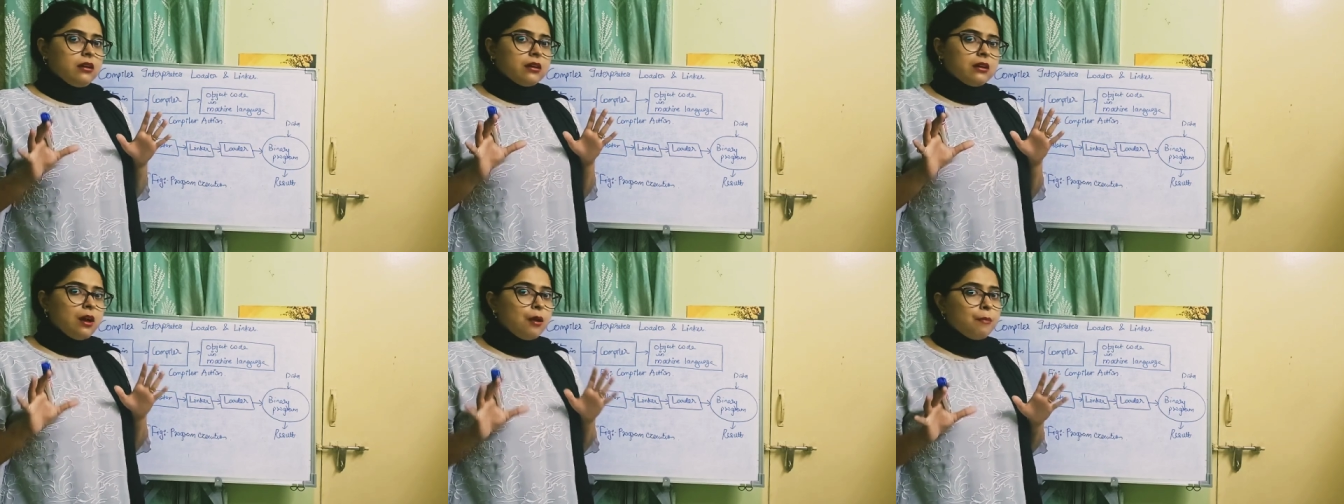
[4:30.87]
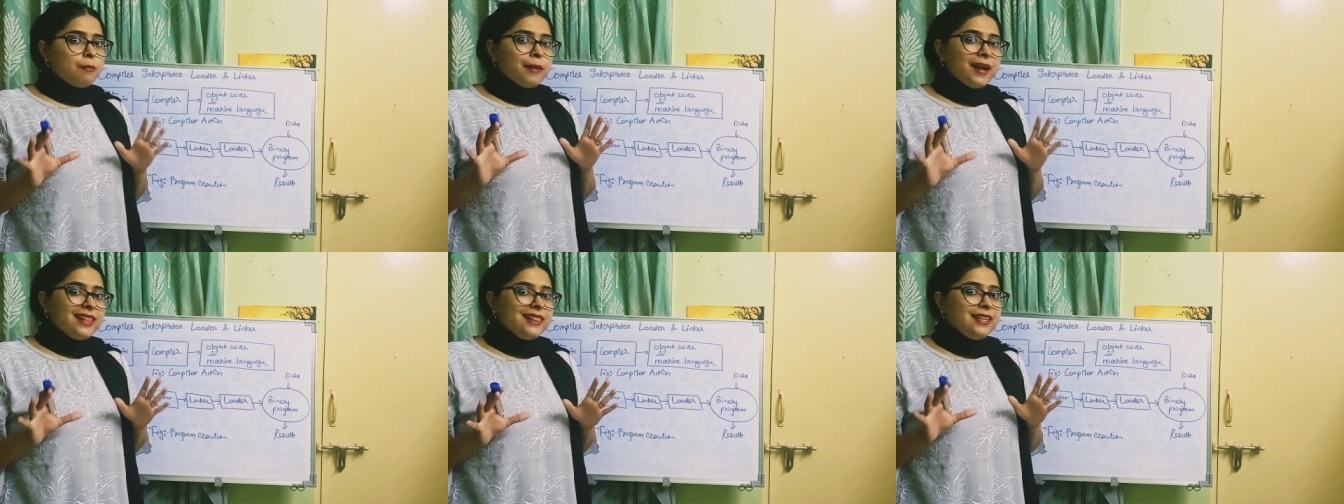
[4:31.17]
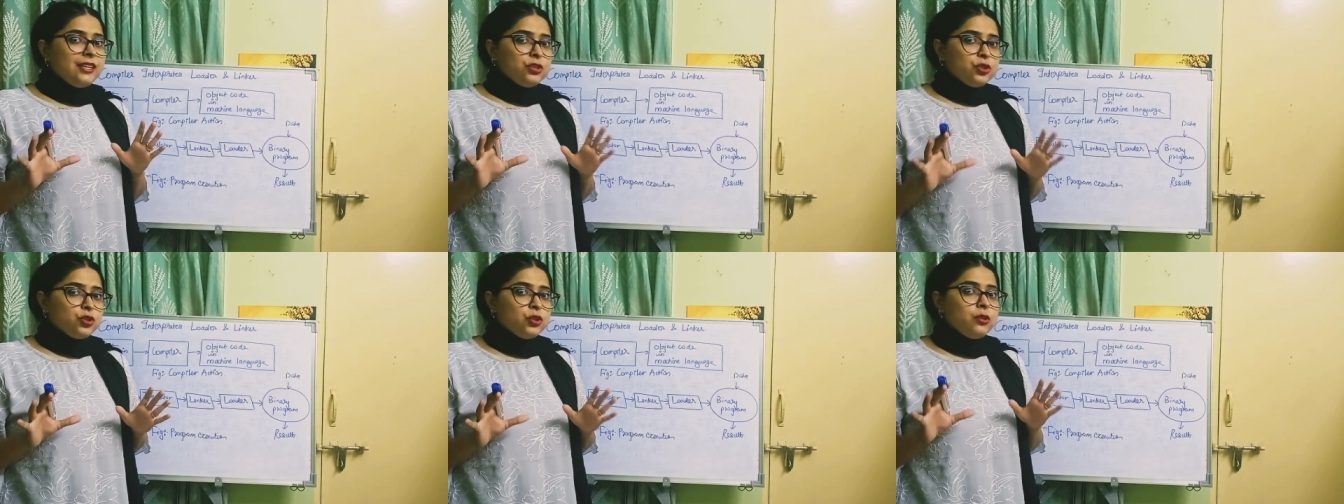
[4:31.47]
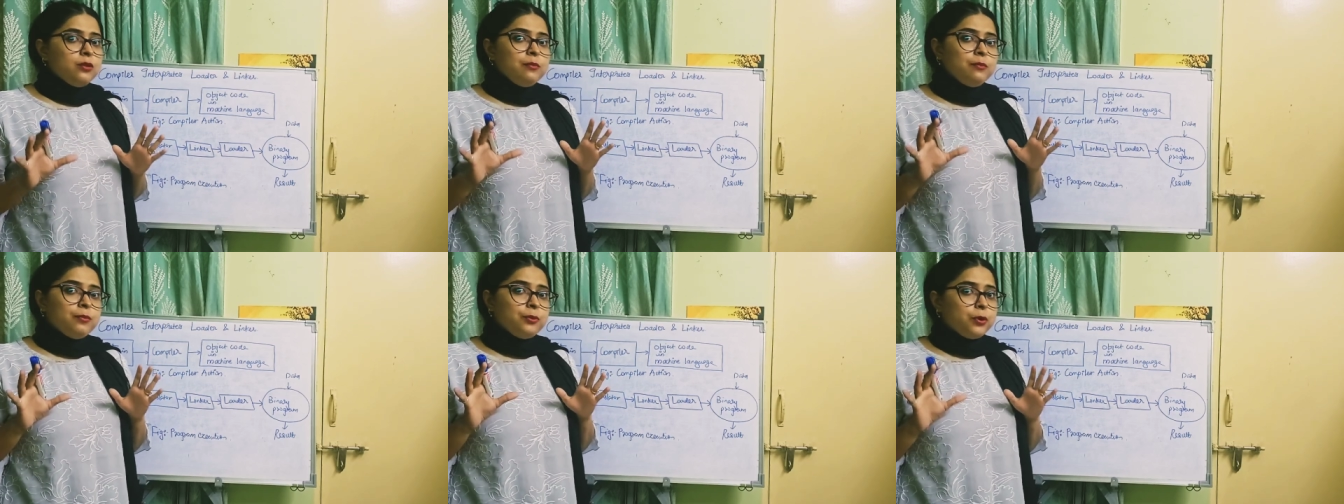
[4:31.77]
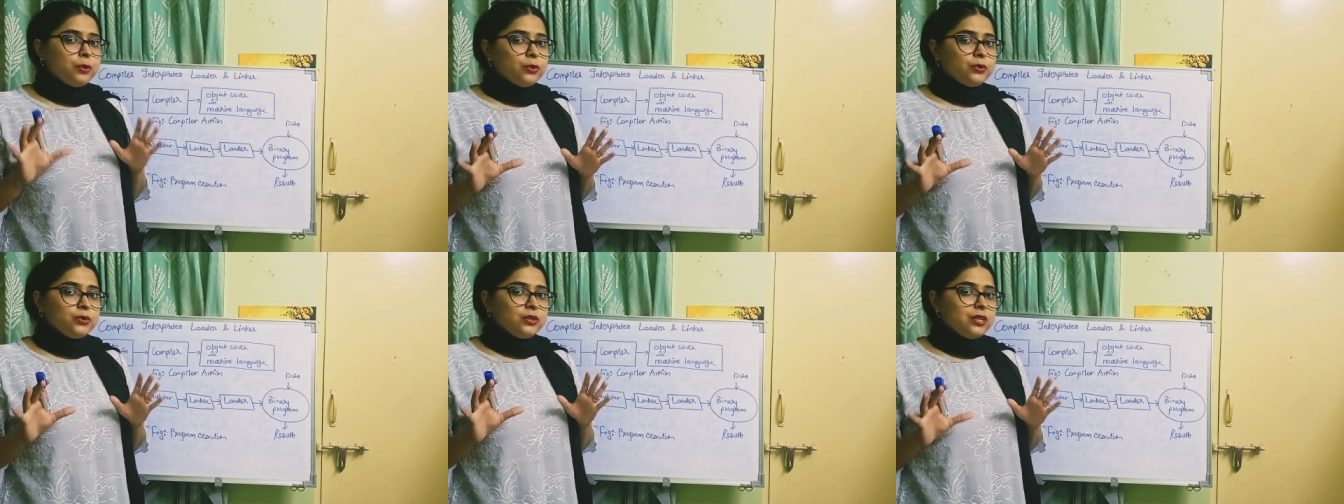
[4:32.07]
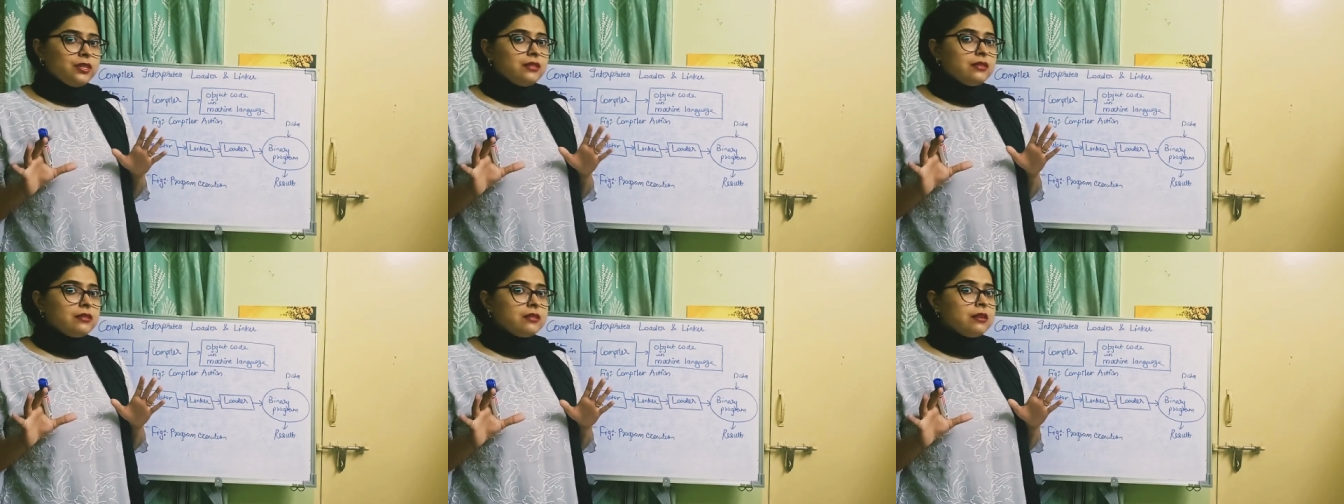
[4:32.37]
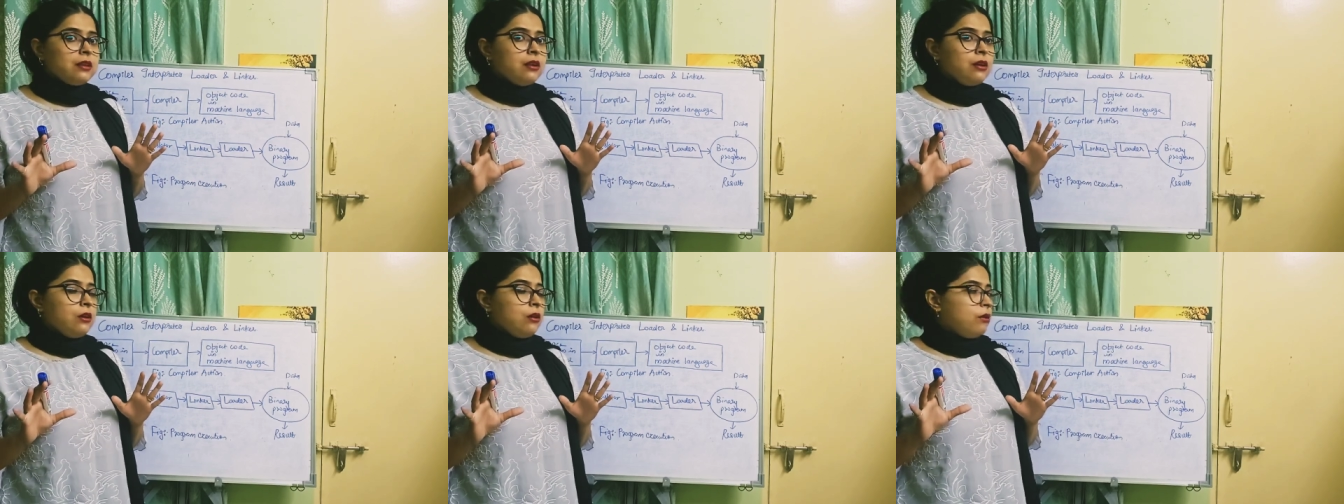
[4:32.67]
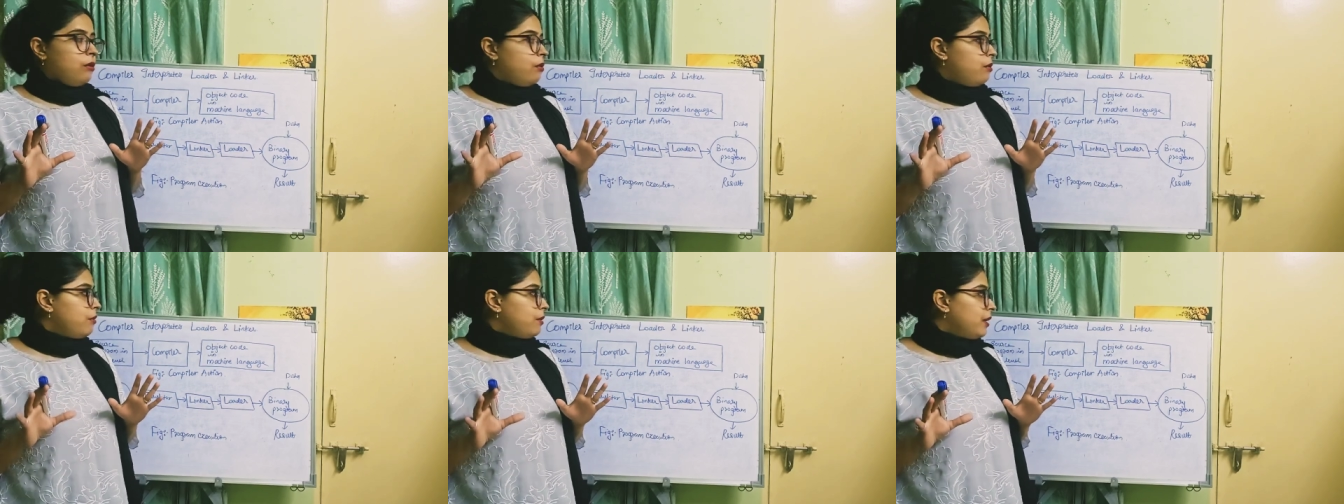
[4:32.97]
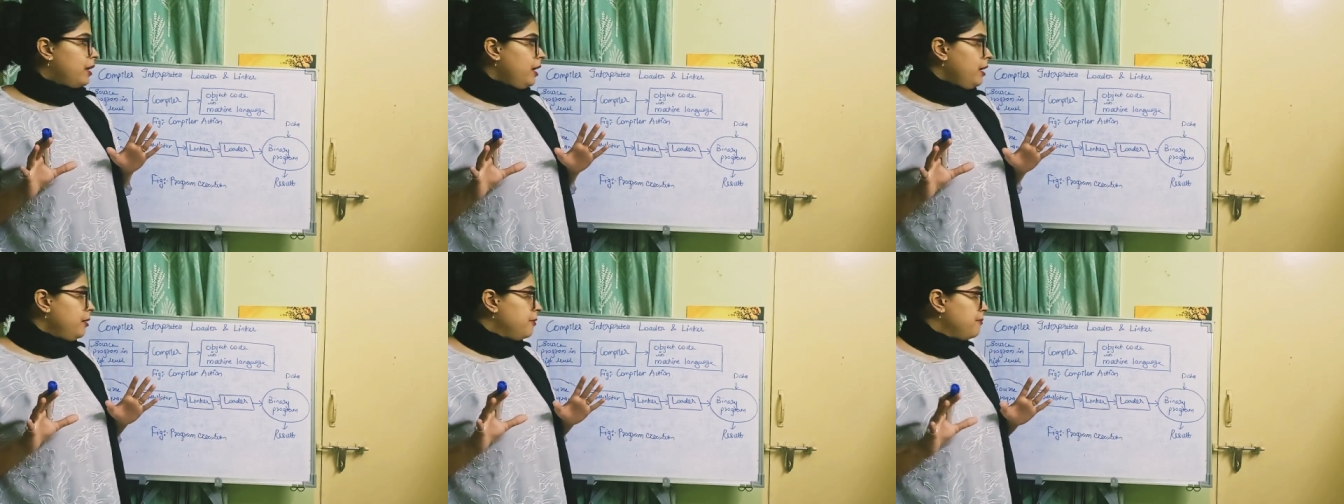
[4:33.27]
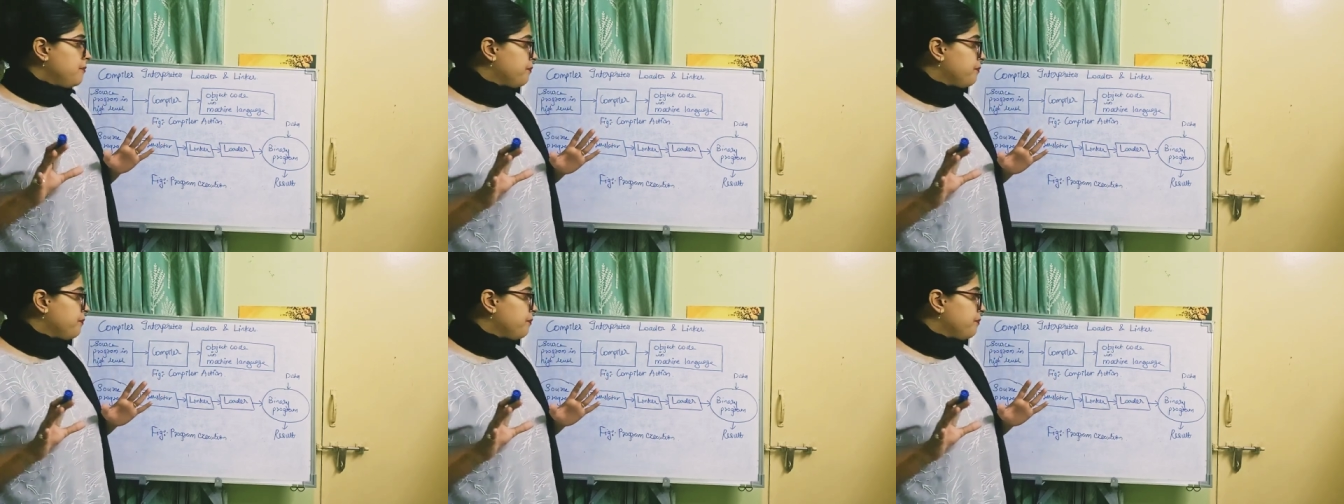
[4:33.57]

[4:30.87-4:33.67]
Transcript: compilation process. Okay,